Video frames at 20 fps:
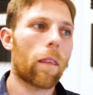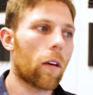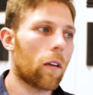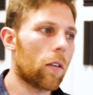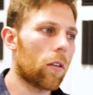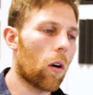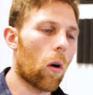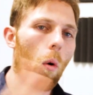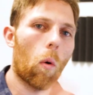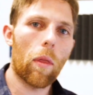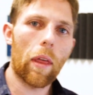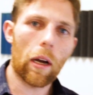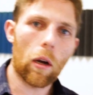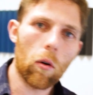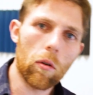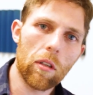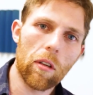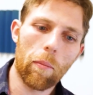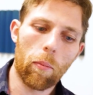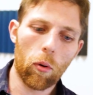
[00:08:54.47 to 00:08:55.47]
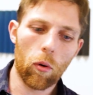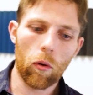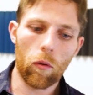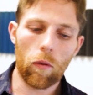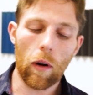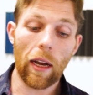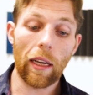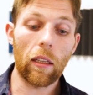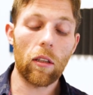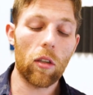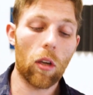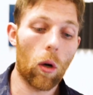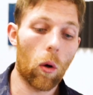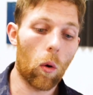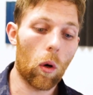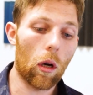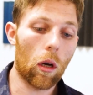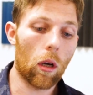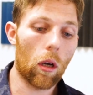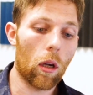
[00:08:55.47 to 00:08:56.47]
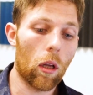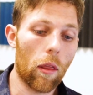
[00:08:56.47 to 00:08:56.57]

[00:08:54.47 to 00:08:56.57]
So that goes to prove, right? So